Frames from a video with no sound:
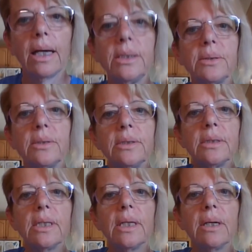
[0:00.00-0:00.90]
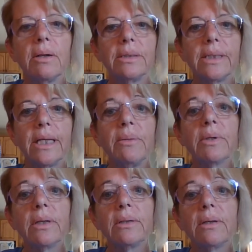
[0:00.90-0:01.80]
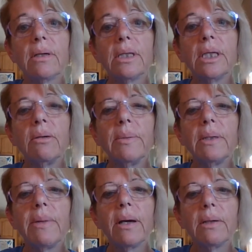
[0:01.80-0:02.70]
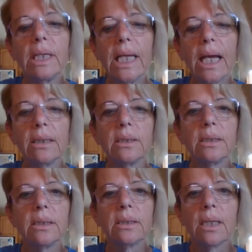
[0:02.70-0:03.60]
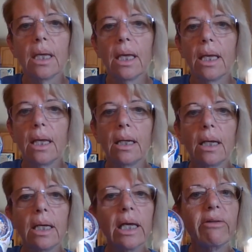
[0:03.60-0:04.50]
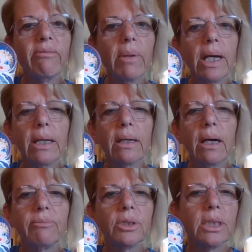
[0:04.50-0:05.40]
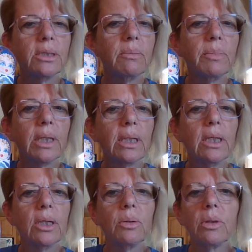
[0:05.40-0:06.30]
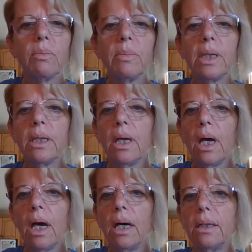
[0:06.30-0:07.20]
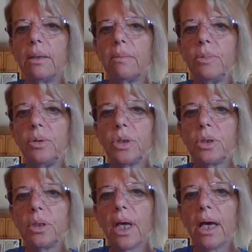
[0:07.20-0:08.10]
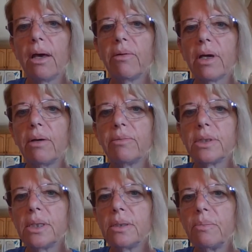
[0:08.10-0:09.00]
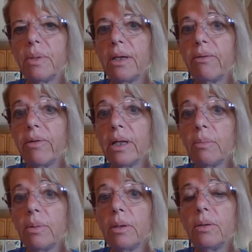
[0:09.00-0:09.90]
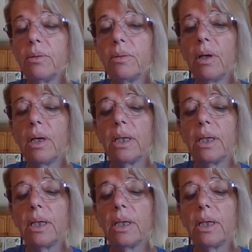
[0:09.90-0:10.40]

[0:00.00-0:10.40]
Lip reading: Hi, students. Today we're going to talk a little bit about analogies, and I have my conversation buddy here with me. You should have a conversation buddy available.